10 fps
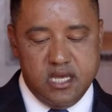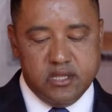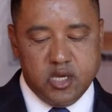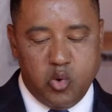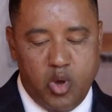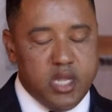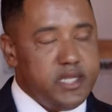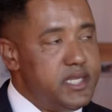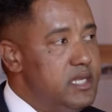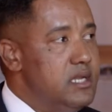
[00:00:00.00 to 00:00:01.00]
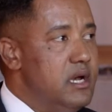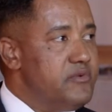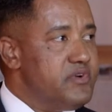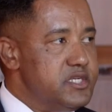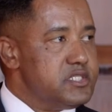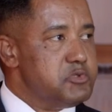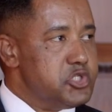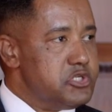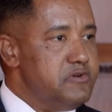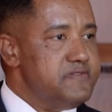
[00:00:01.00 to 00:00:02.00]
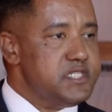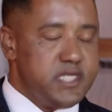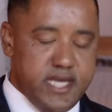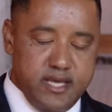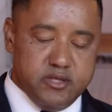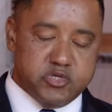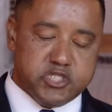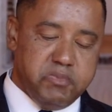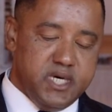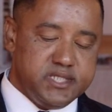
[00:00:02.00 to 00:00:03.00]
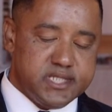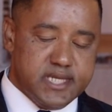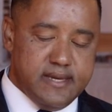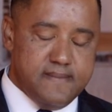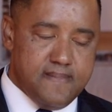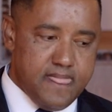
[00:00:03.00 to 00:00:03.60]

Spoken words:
the quality of customer service and the response time.